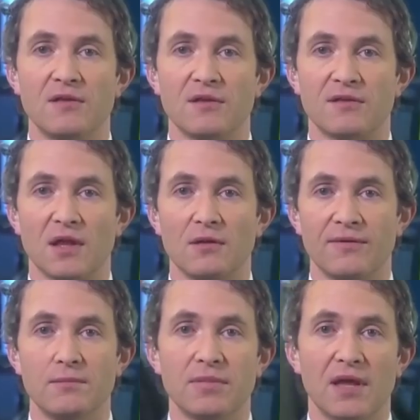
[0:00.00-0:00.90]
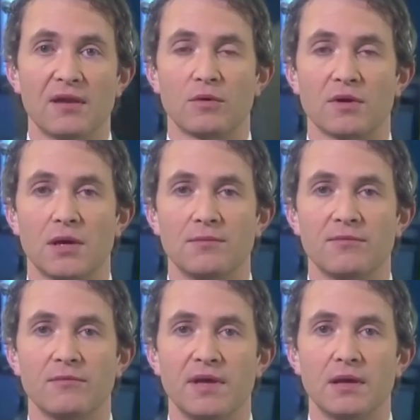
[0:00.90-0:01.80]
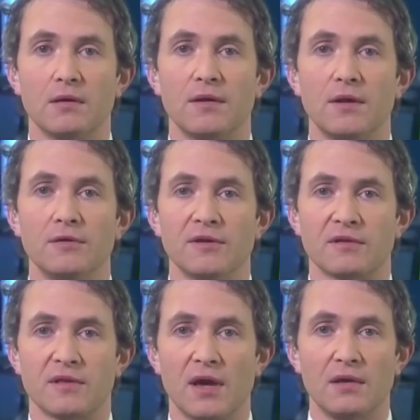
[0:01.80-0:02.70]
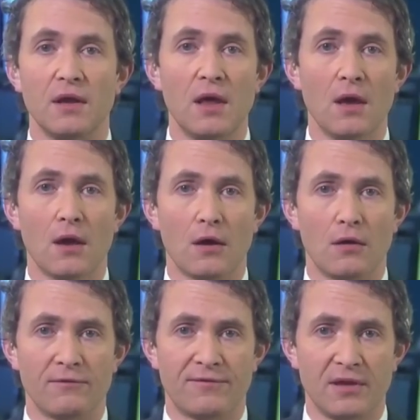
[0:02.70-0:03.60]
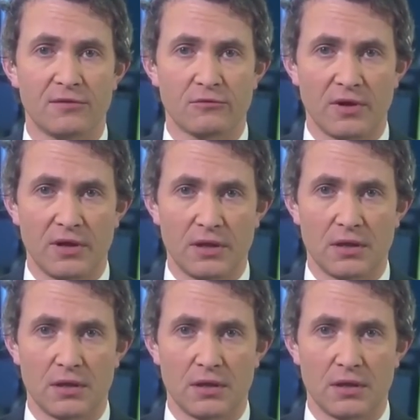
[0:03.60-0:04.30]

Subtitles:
finds itself in, but that's what comes from being on the losing side of history.